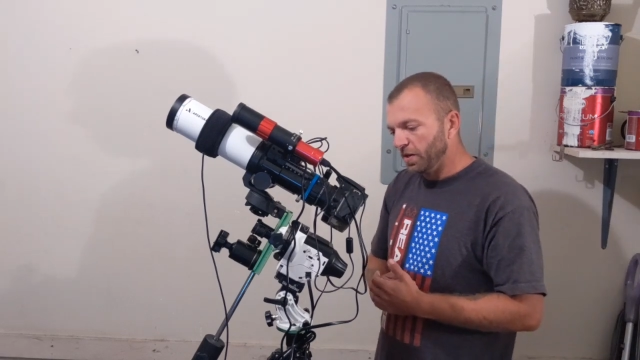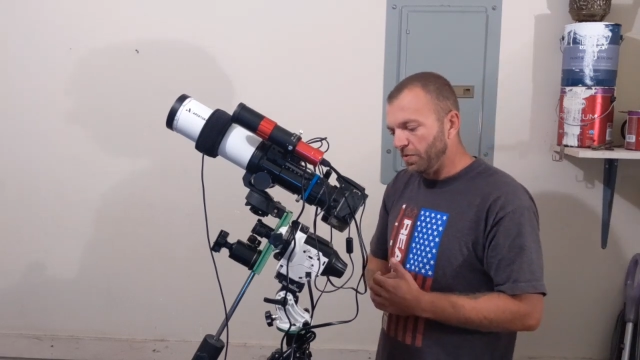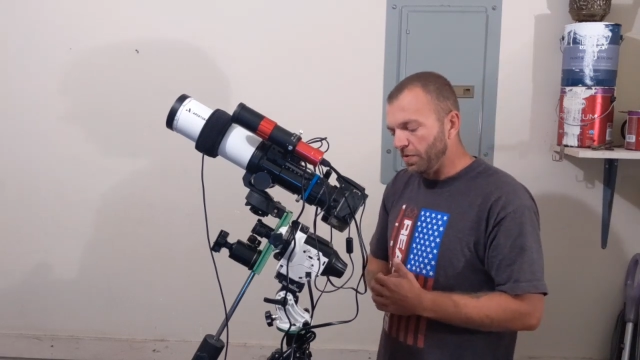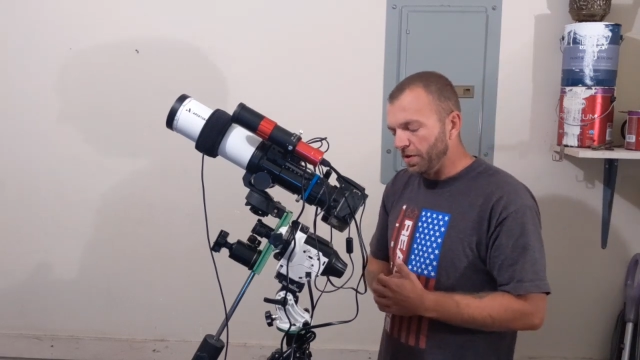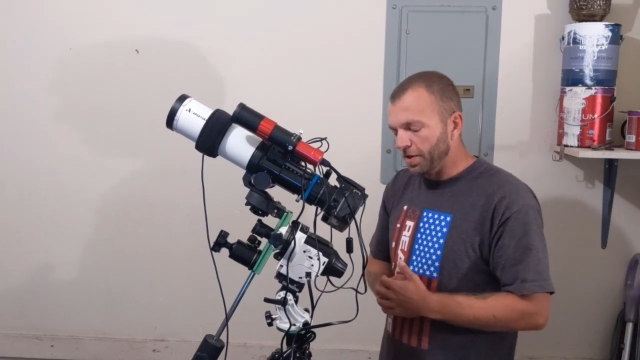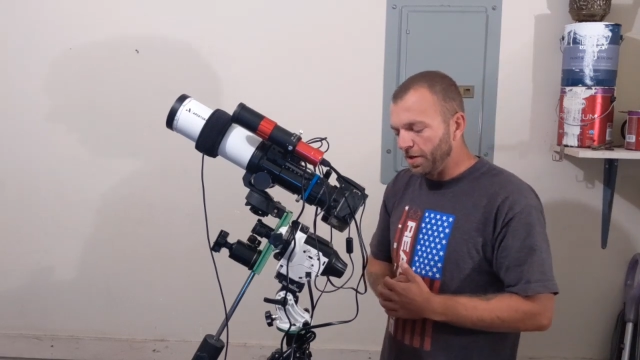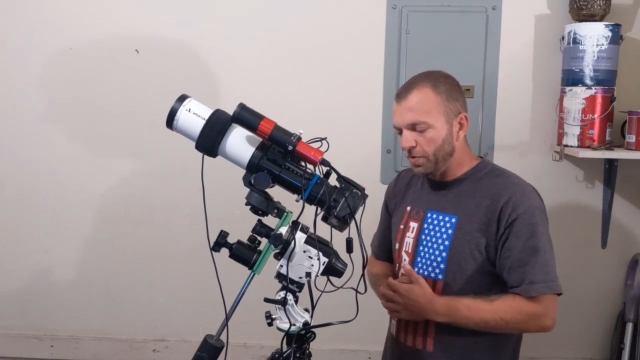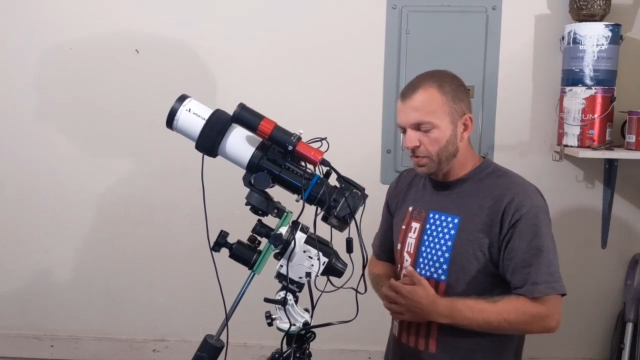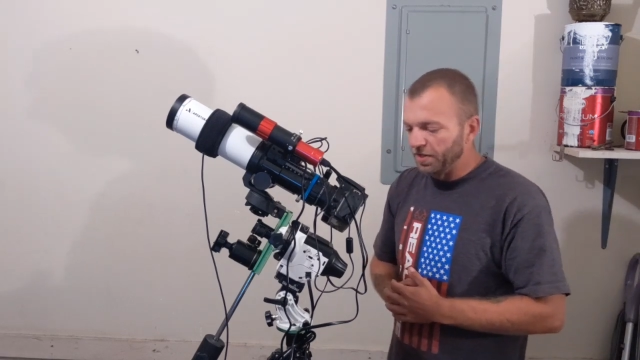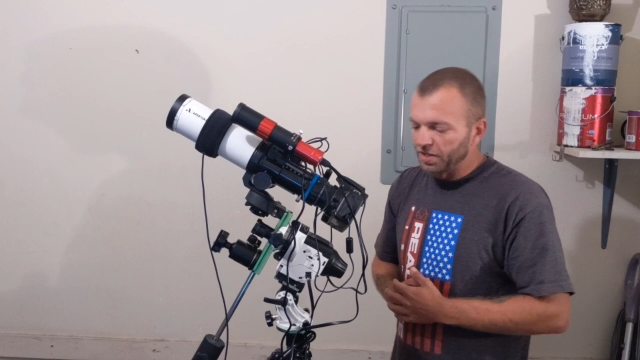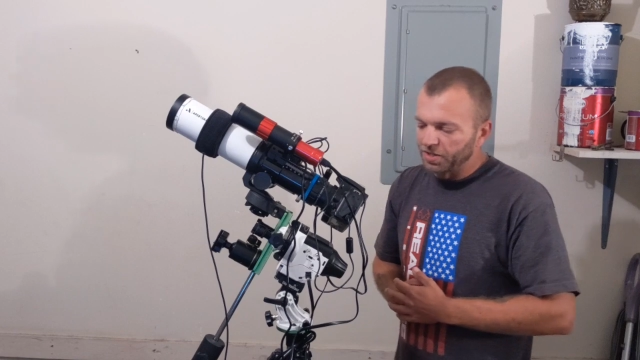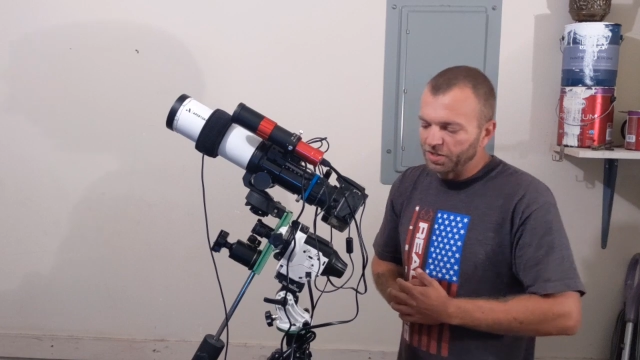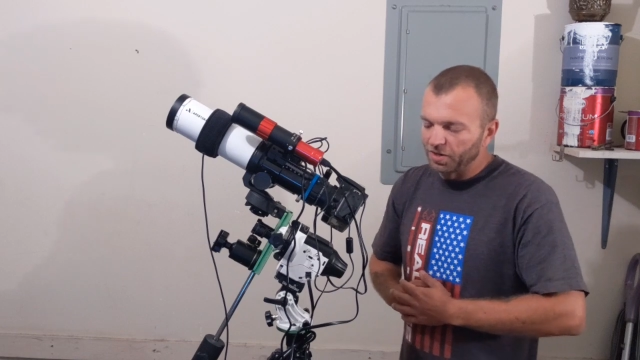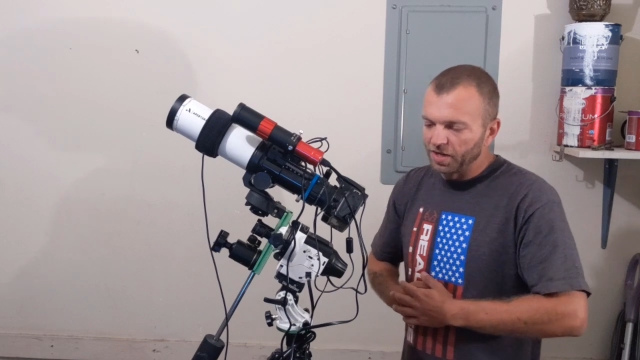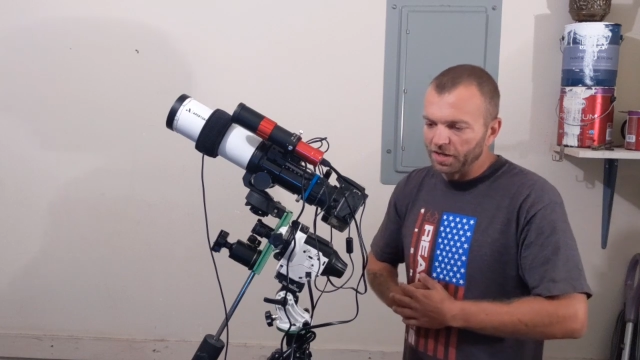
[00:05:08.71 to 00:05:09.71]
Once
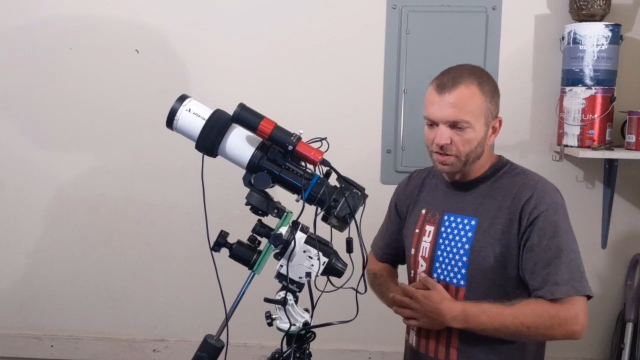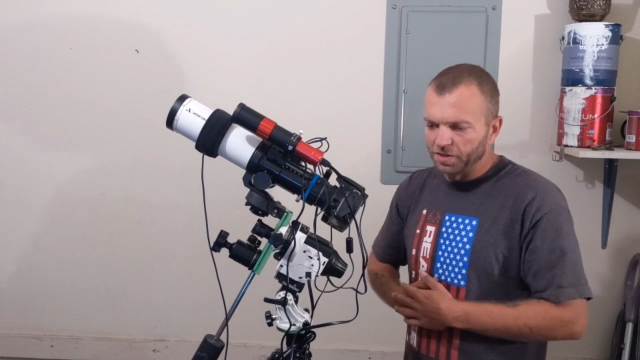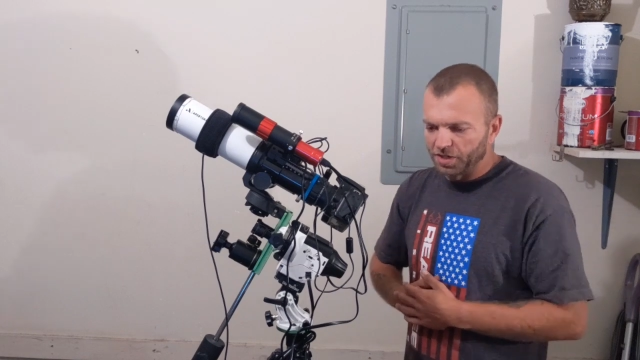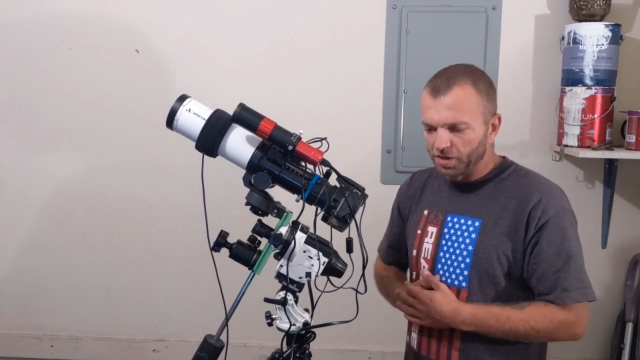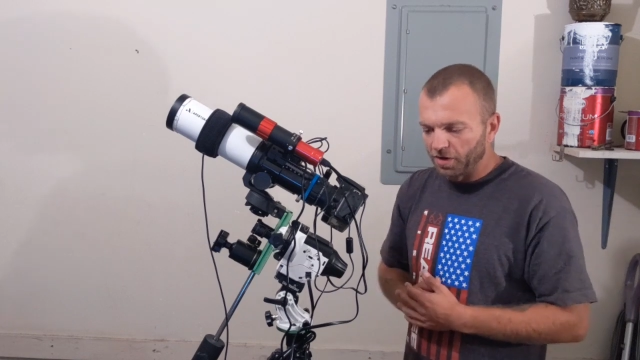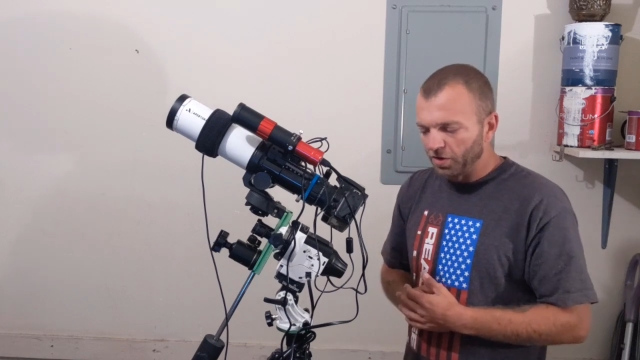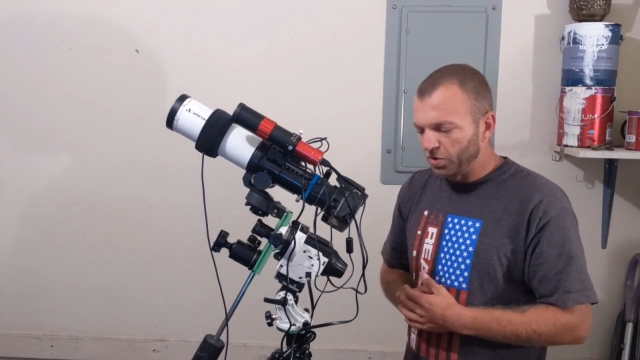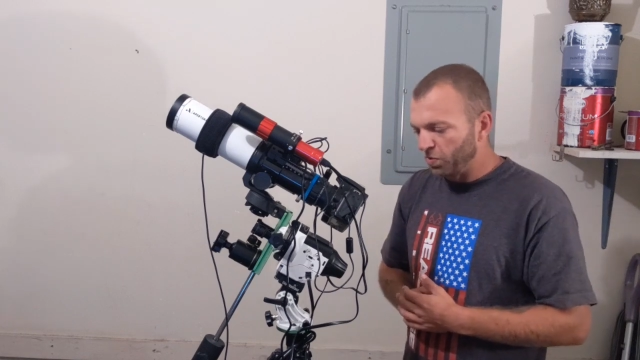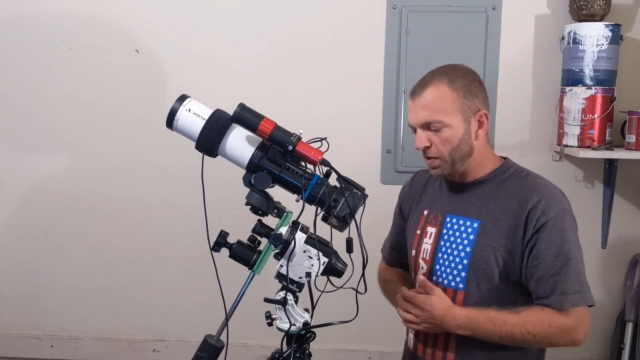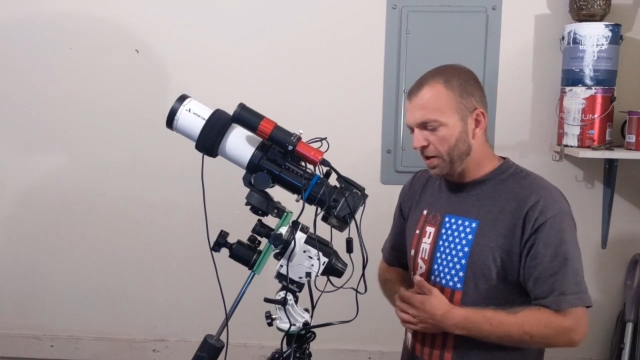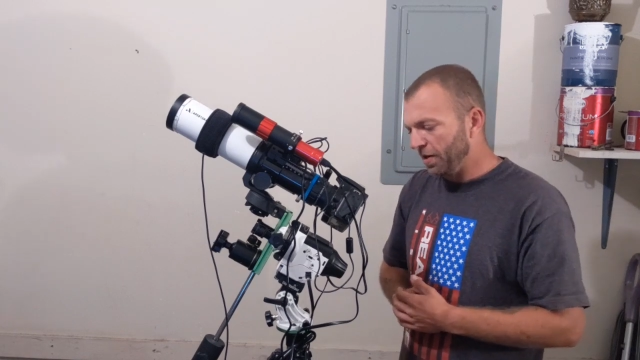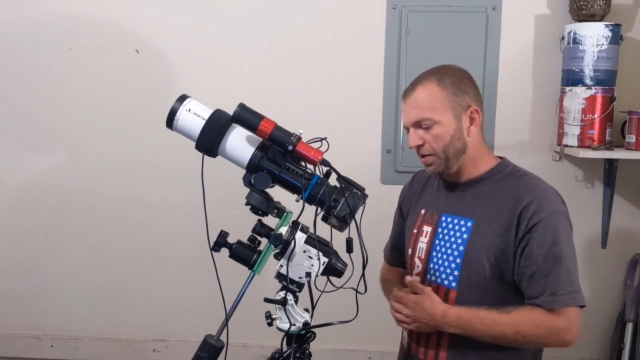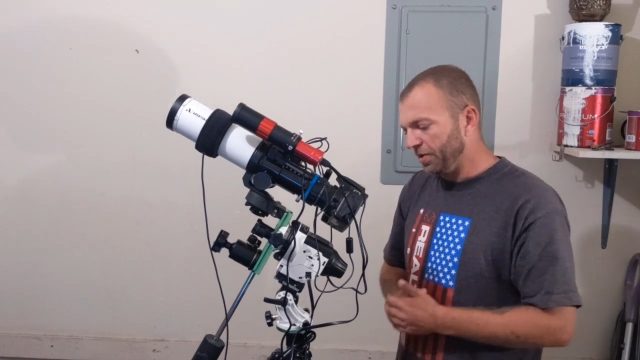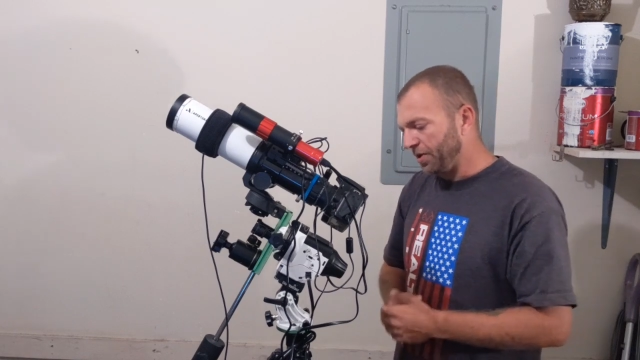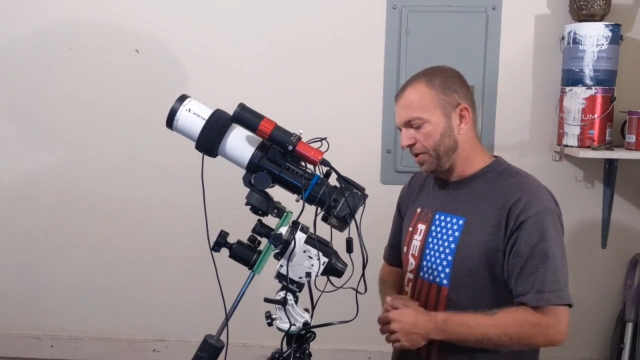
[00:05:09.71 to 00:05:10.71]
I started getting star
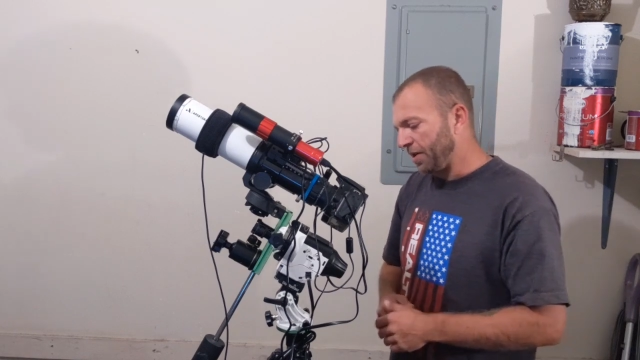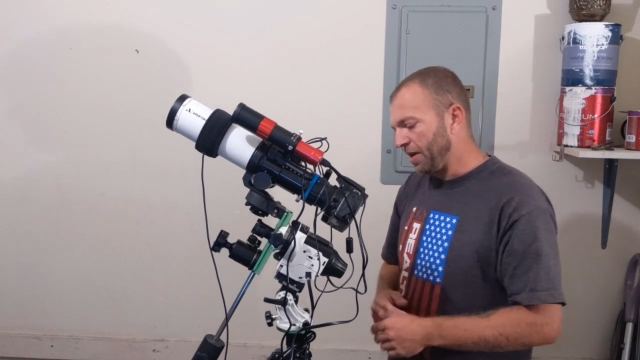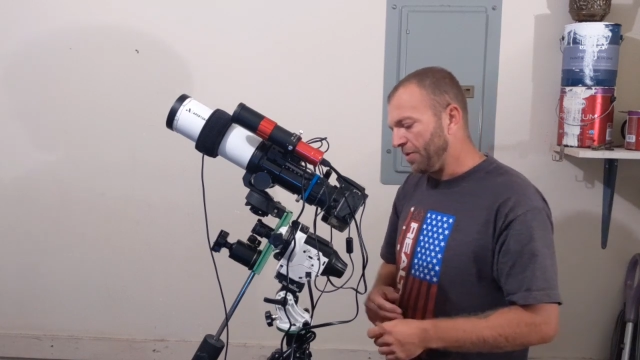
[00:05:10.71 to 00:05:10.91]
trails,